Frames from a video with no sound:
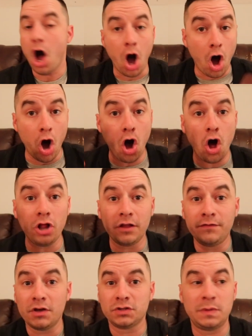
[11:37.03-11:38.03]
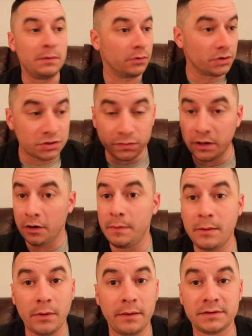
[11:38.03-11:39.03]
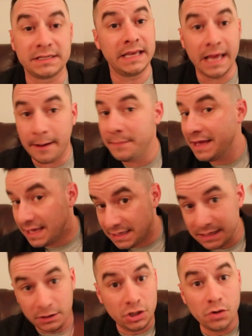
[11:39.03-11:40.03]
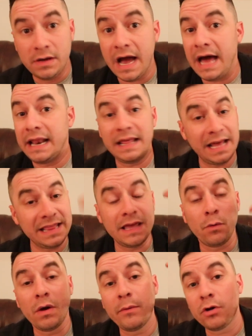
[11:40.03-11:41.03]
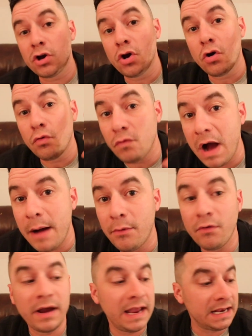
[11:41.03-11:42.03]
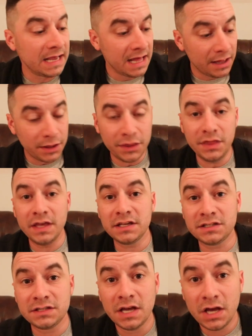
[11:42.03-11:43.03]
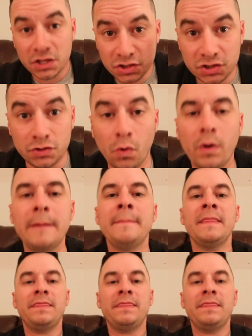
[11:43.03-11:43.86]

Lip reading: all of those people, those 300 people ever say, yep, you got it, and they were able to corroborate this story.